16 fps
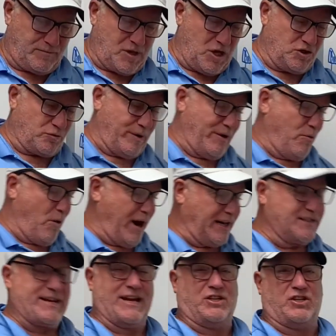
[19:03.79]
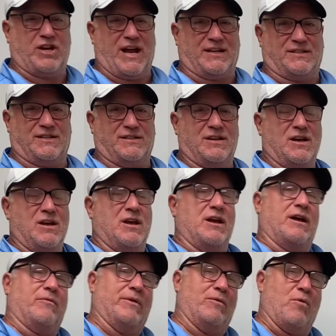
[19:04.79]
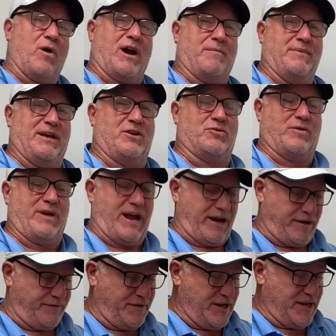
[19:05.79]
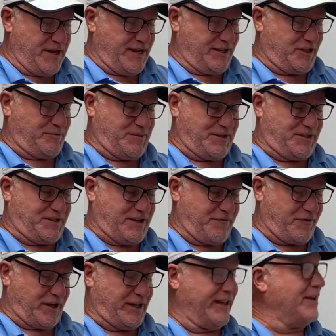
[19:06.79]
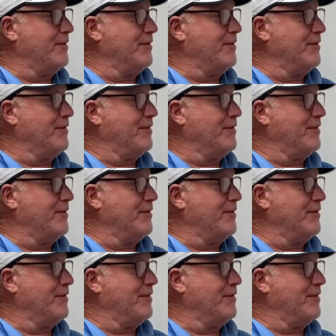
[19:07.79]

So we want to take chances, we want to be creative, and specifically